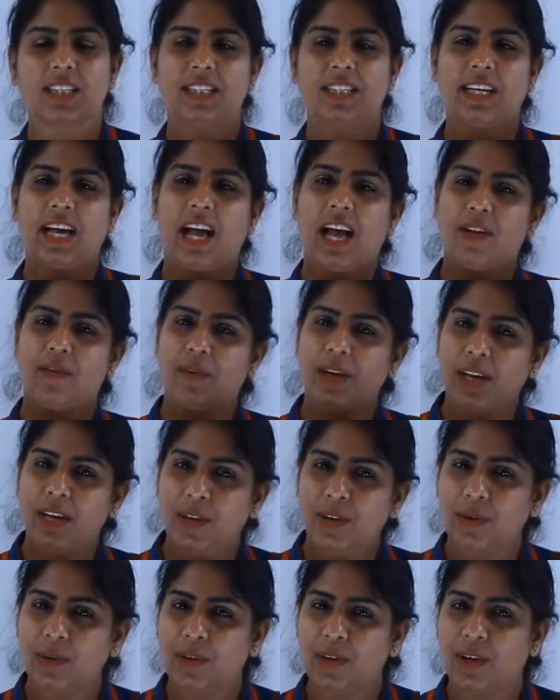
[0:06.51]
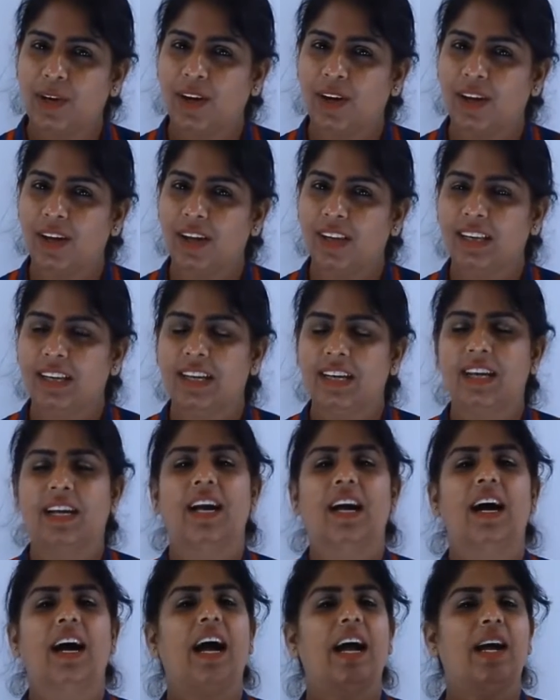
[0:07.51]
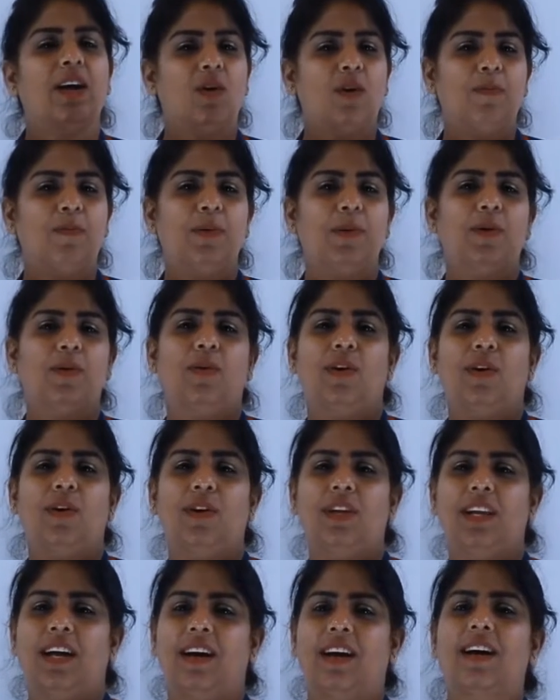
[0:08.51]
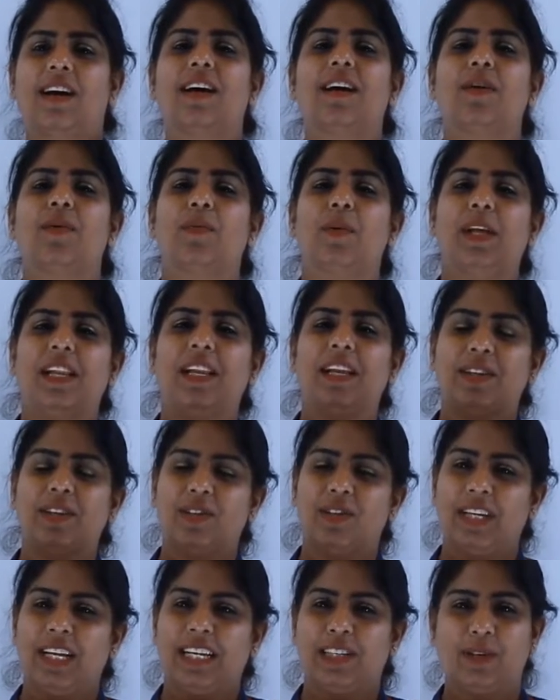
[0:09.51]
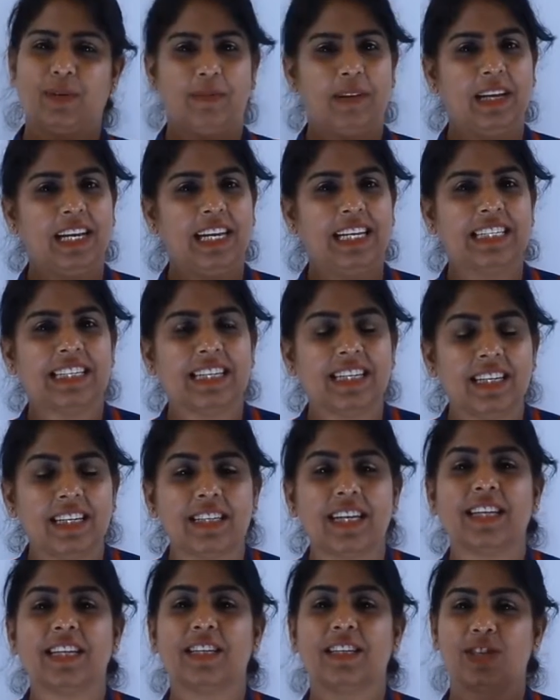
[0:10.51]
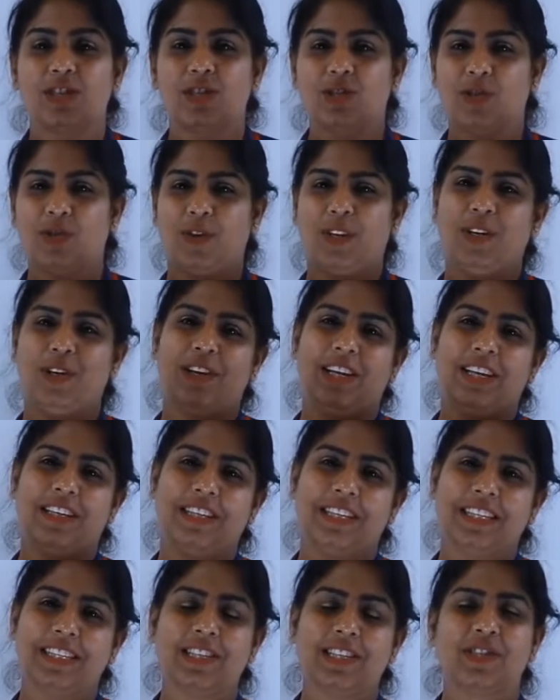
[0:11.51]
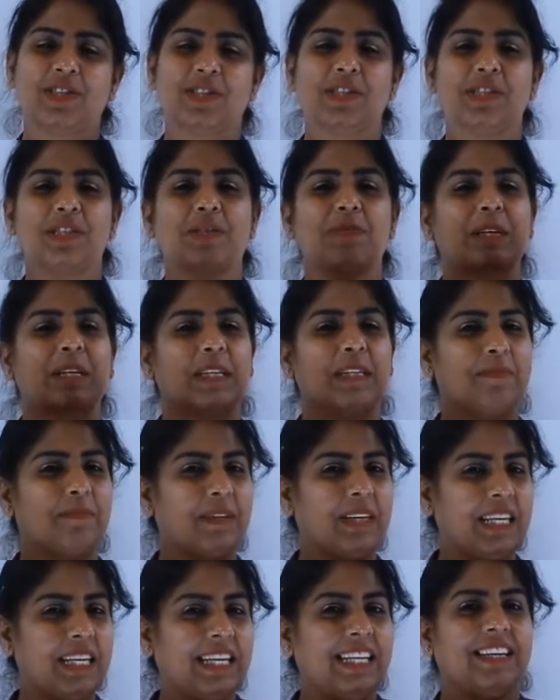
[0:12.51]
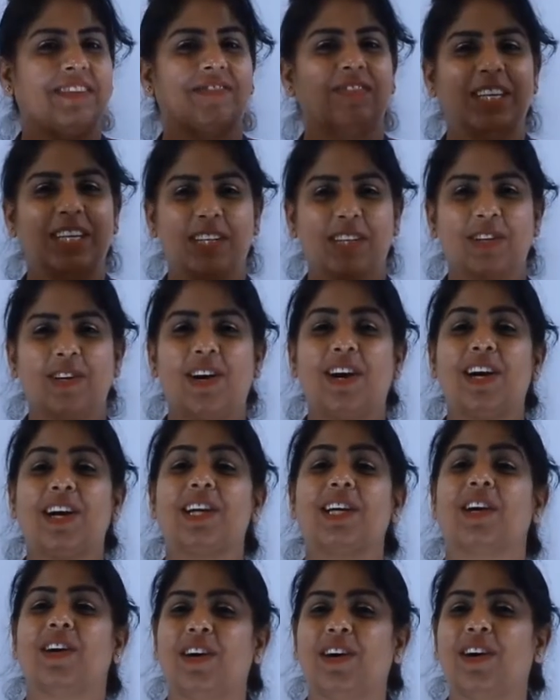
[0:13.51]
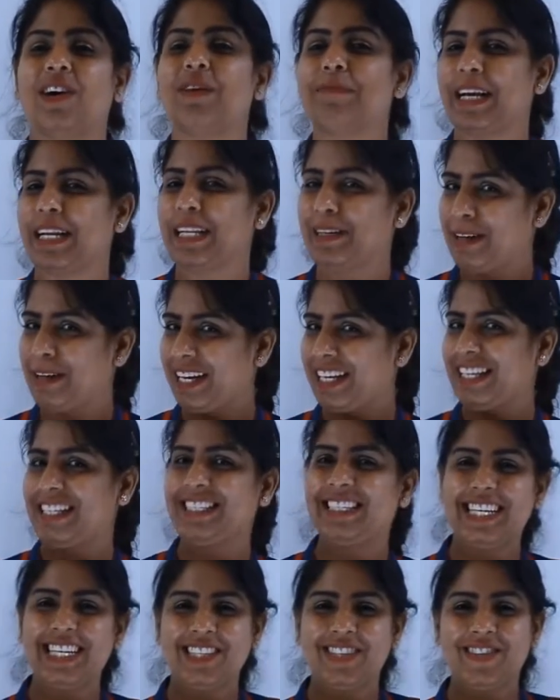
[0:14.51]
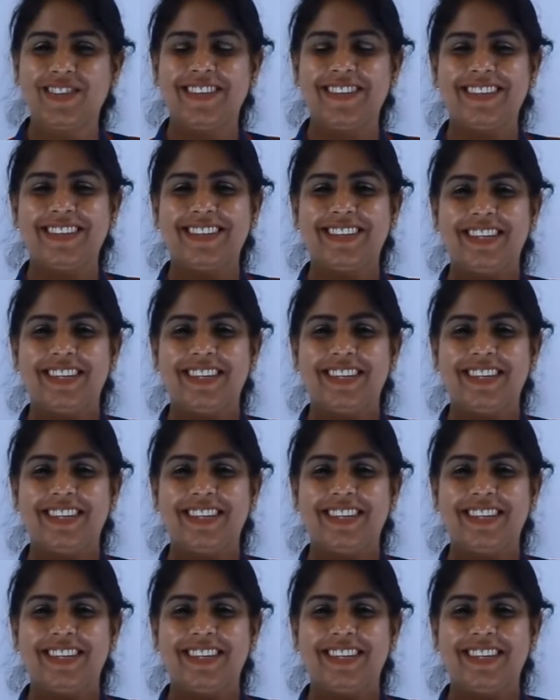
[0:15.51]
How are you all? I hope you all are well and good at your places and enjoying your learning sessions with me, Navneet Kaur, your mathematics teacher.